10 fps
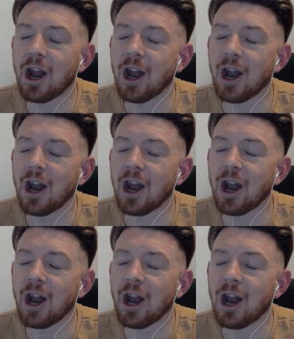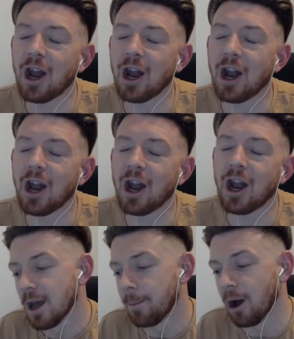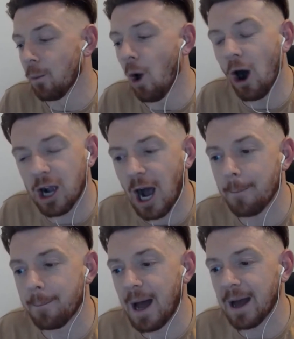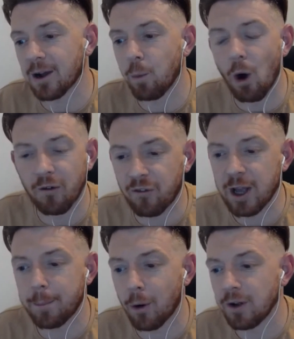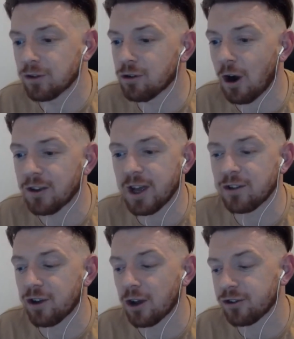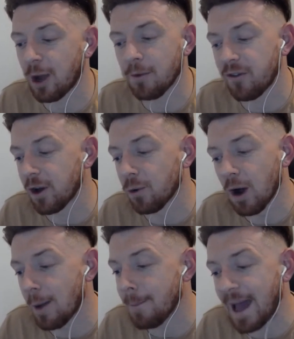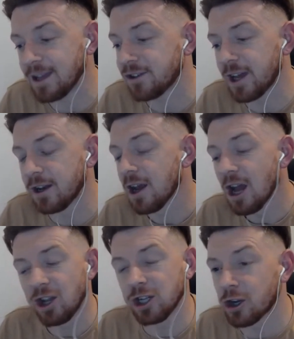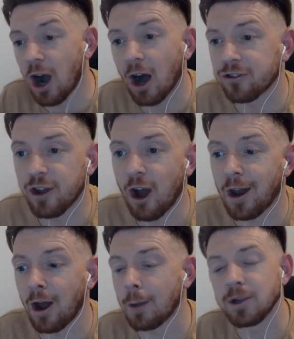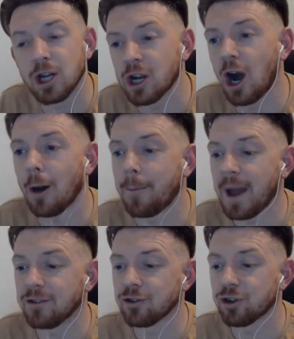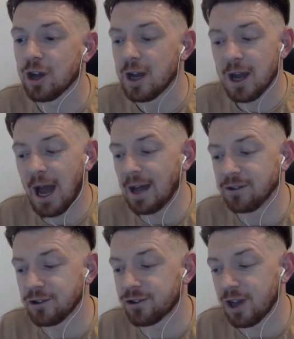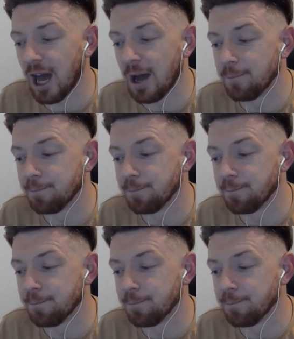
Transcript: have been a lot more today. But what a comeback, what a 3 points. Crysencio, Somerville, amazing. You look at our starting lineup, you look at our bench, and I